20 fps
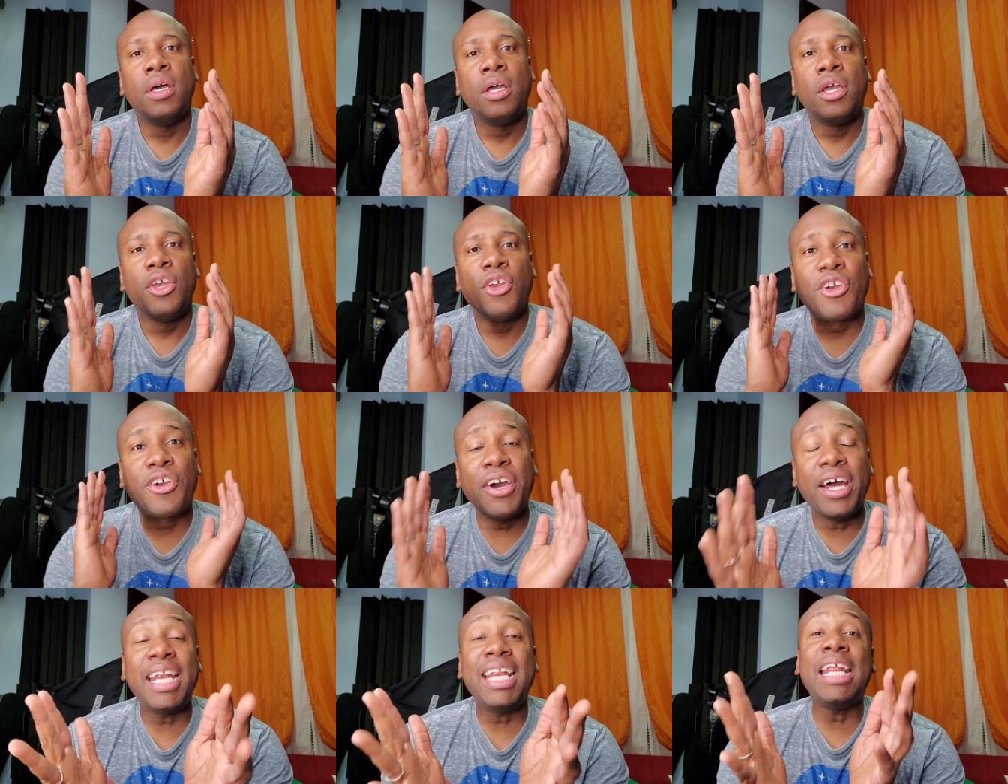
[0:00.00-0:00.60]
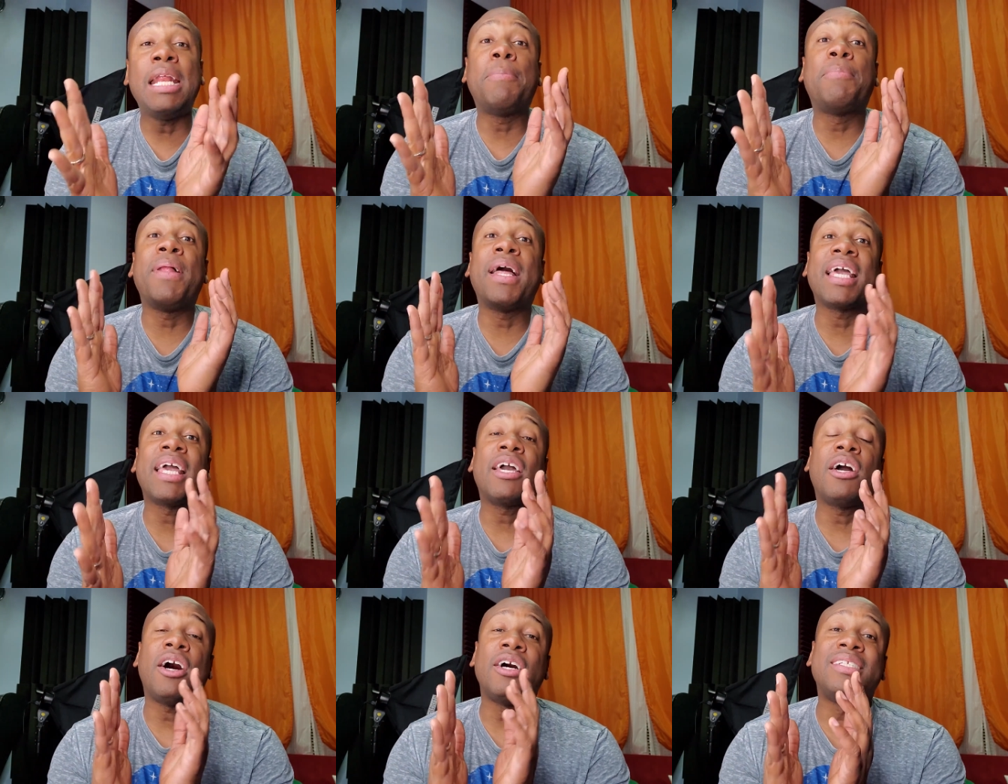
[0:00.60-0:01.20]
You're gonna need a
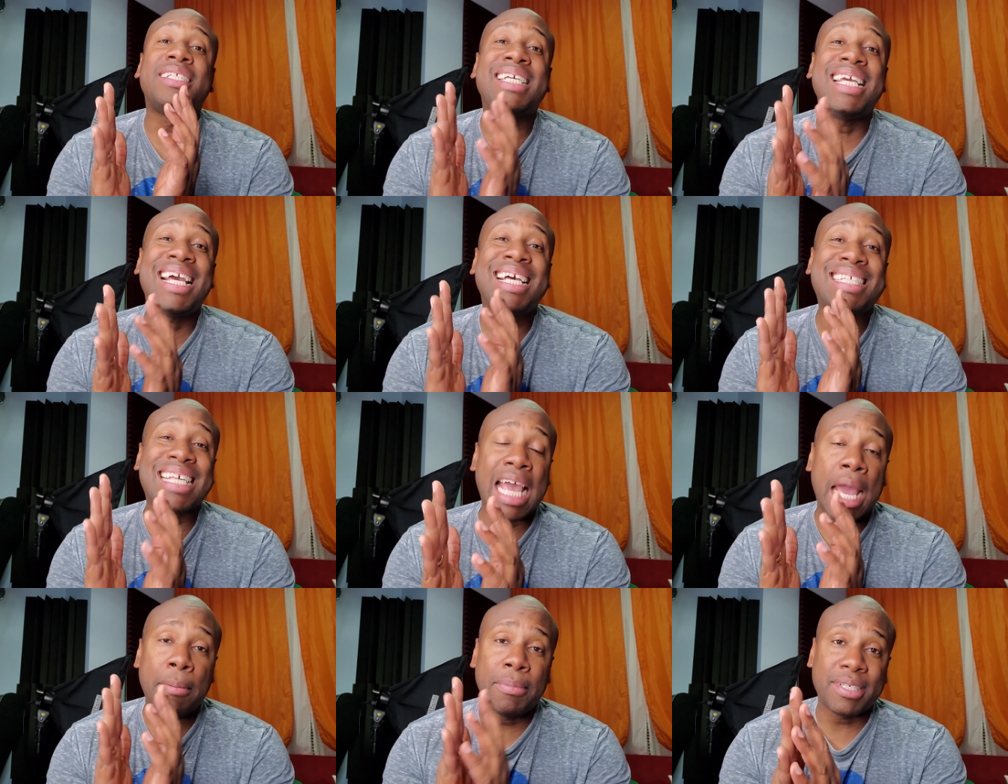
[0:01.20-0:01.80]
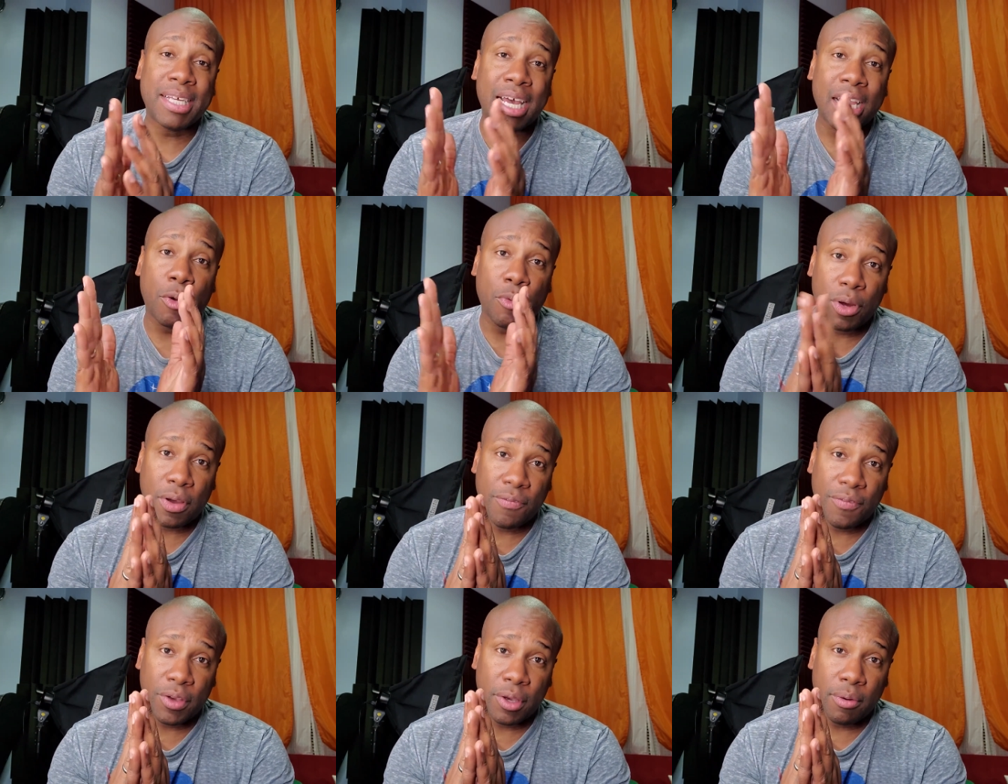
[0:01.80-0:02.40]
plugin called DS Amazon
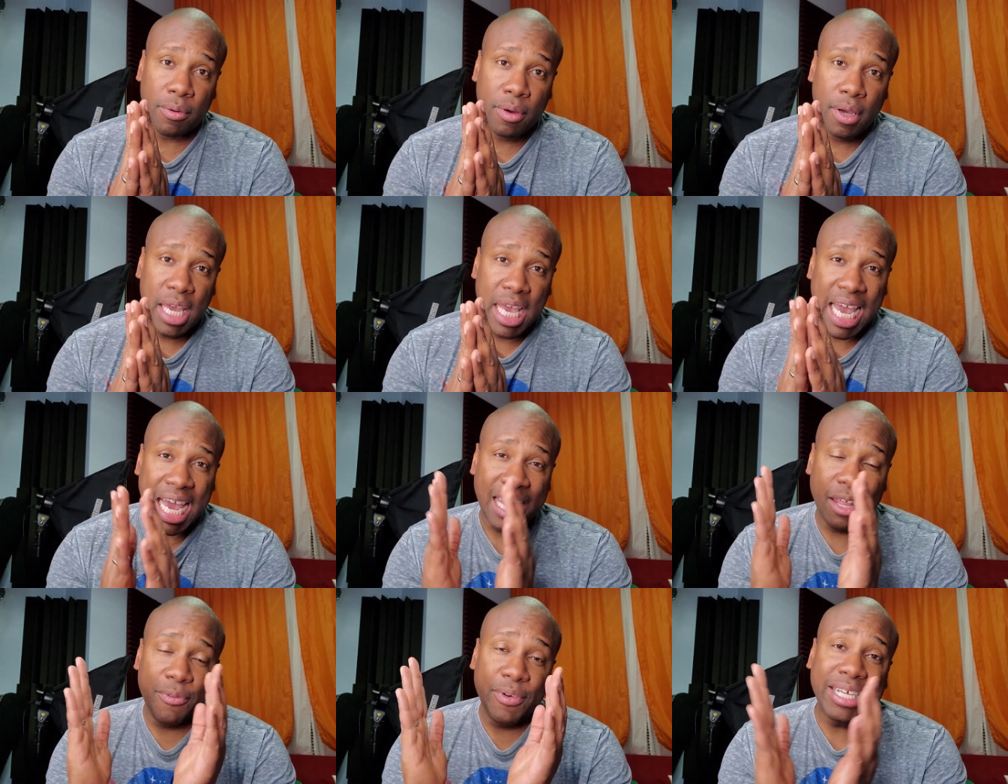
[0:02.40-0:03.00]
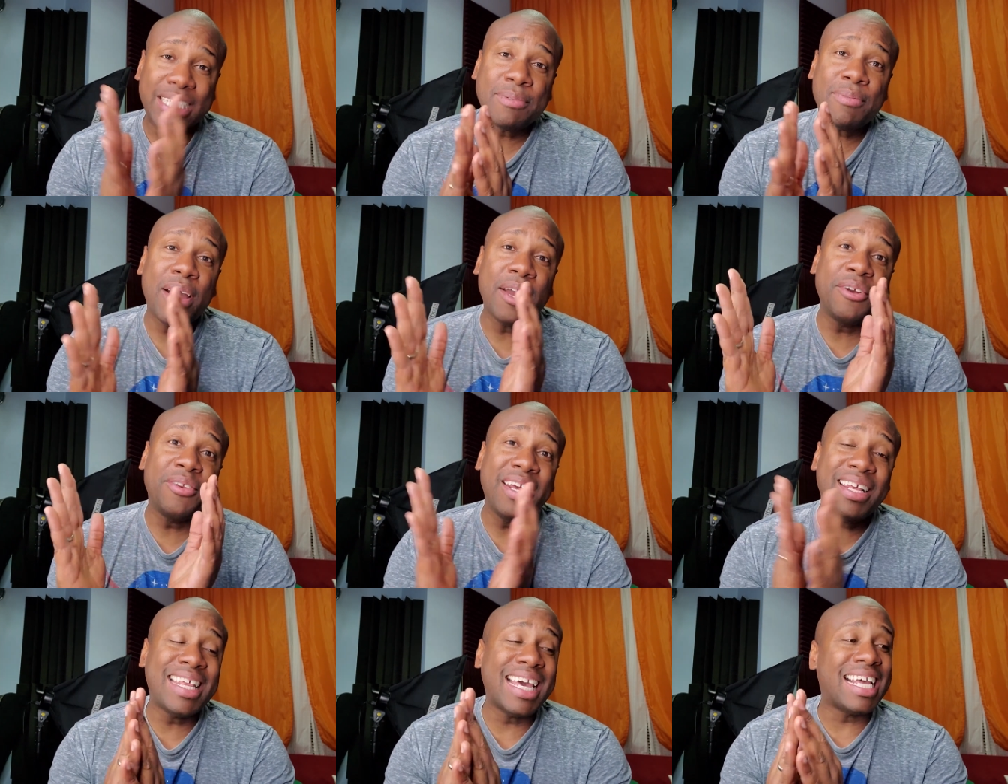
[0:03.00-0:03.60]
Quick View. And the reason why you
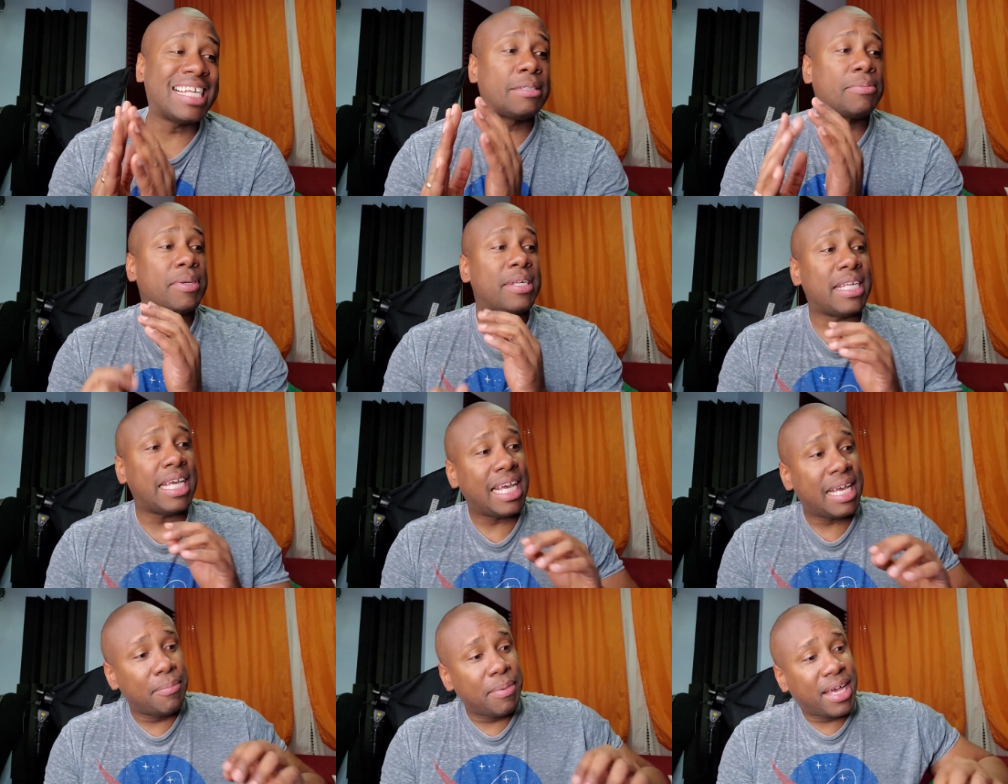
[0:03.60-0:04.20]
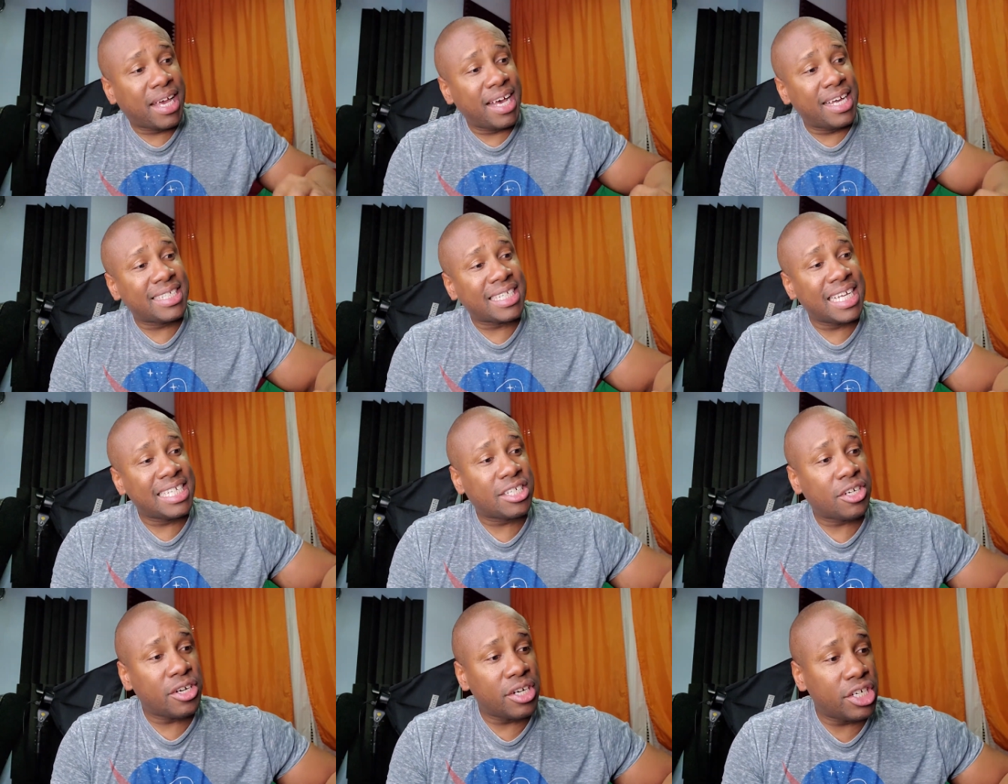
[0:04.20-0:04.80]
need that is because
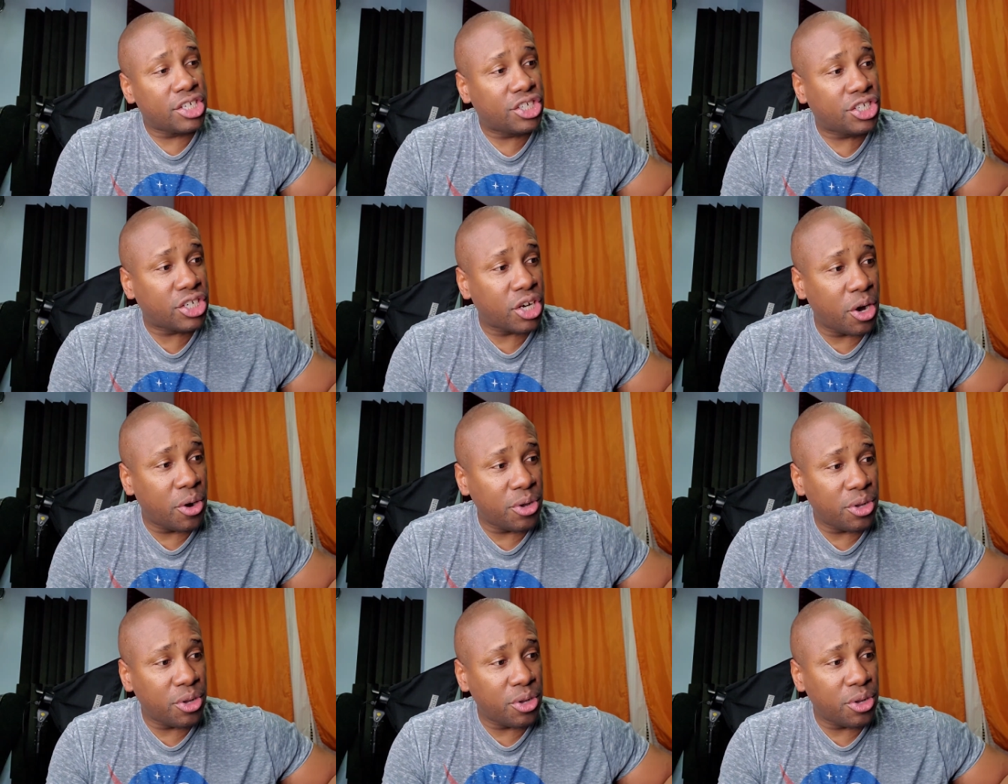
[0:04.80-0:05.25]
it's gonna show